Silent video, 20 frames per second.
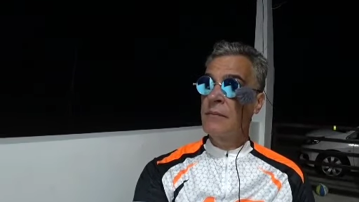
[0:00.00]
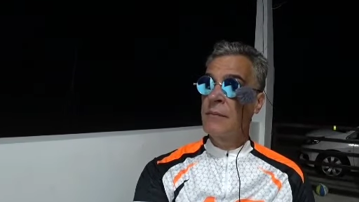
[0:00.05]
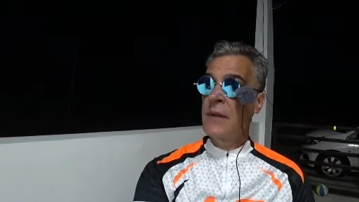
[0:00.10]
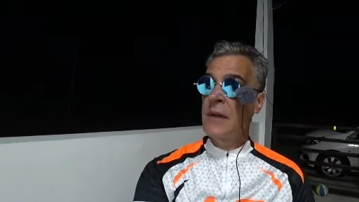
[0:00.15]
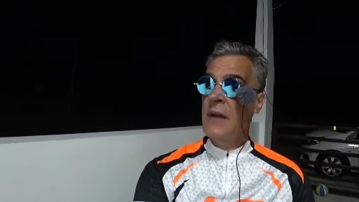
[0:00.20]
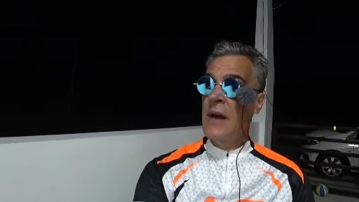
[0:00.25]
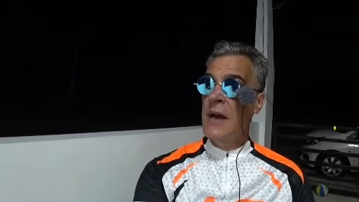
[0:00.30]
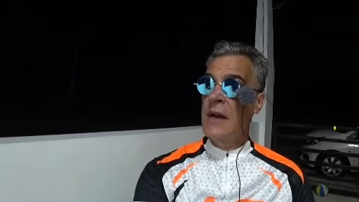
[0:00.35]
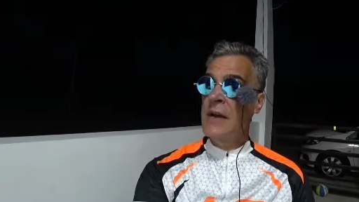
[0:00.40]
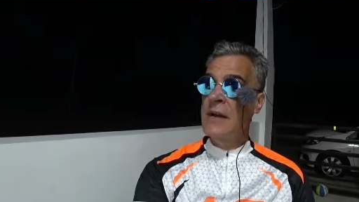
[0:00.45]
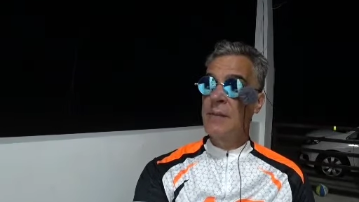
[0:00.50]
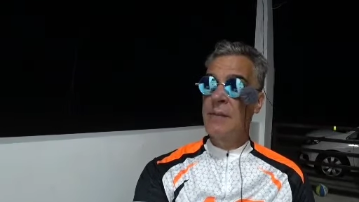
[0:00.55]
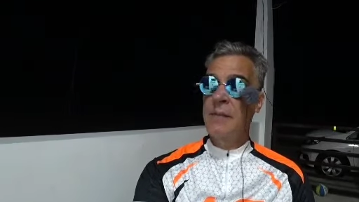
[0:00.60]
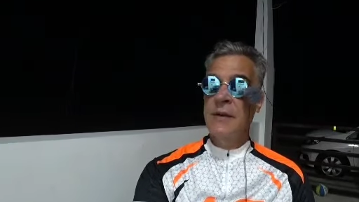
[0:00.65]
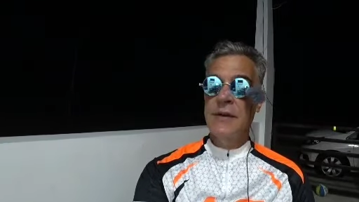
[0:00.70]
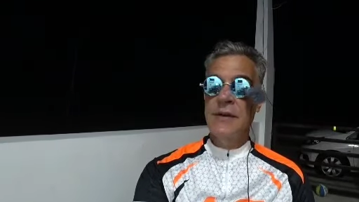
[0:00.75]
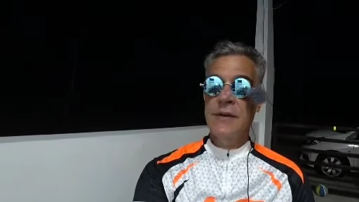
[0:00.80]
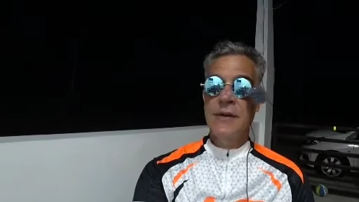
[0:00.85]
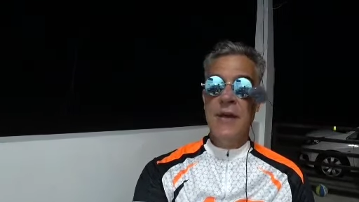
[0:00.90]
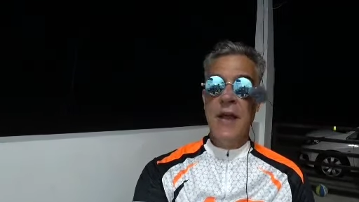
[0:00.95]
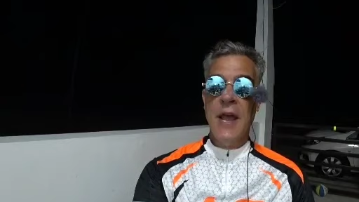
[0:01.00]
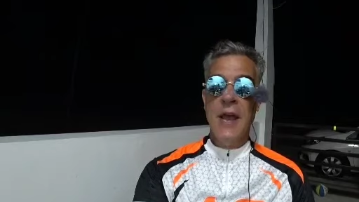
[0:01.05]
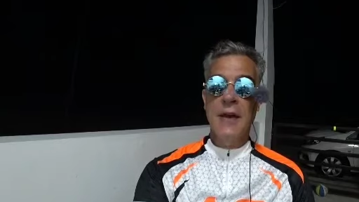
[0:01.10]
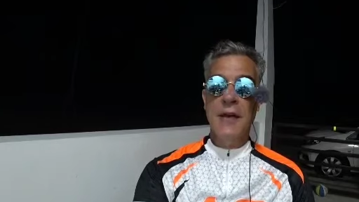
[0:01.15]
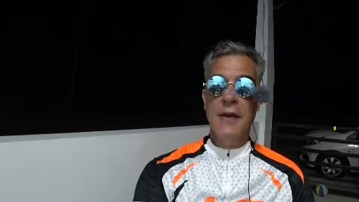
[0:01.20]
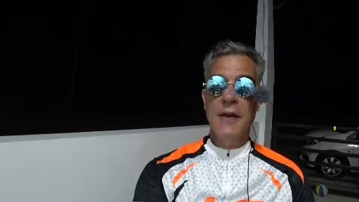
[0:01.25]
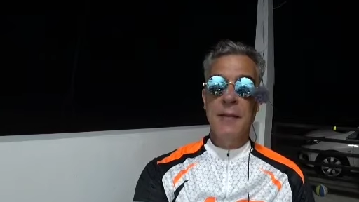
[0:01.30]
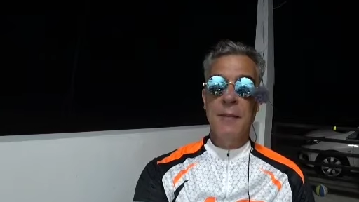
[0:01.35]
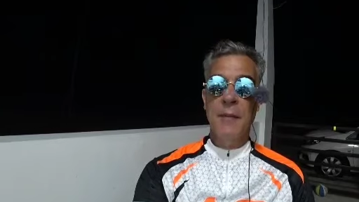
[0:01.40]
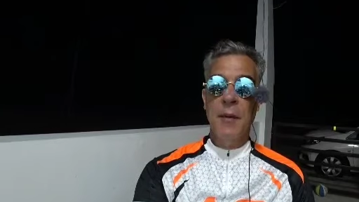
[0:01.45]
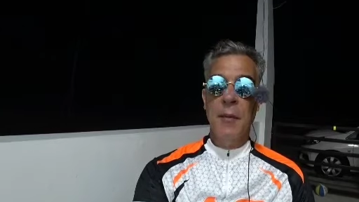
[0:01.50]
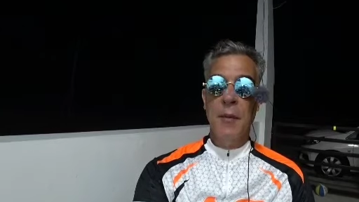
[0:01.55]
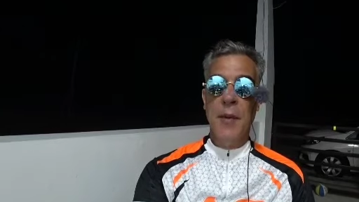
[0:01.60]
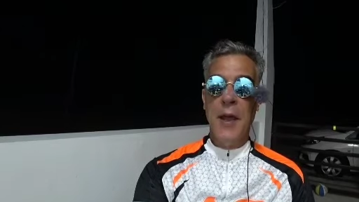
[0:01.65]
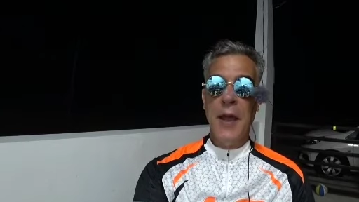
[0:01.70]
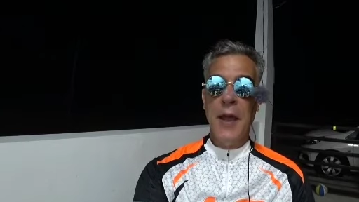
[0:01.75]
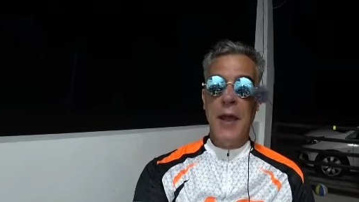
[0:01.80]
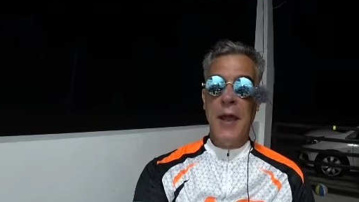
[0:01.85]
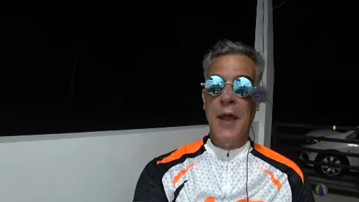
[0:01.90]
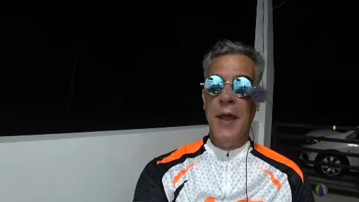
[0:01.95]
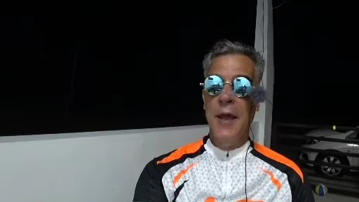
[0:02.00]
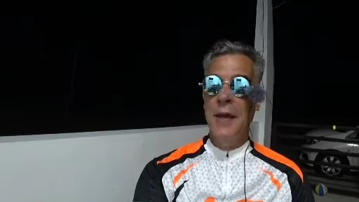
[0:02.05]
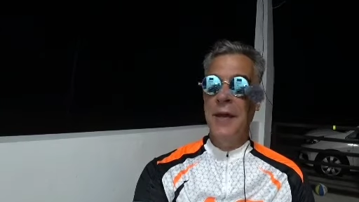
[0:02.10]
behind him and just handed him a bag.